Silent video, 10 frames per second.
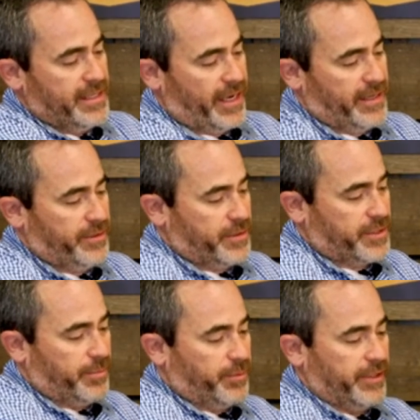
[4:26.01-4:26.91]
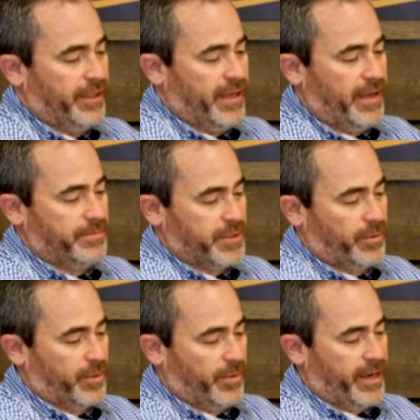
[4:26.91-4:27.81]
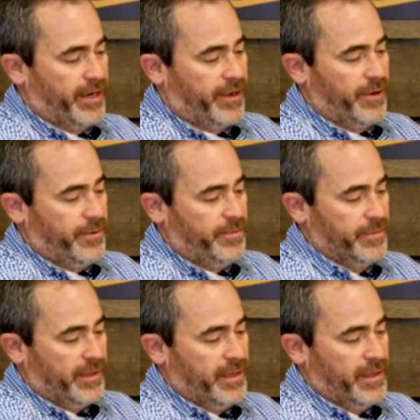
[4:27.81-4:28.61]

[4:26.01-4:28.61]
tighten those completely up so we're ready to go.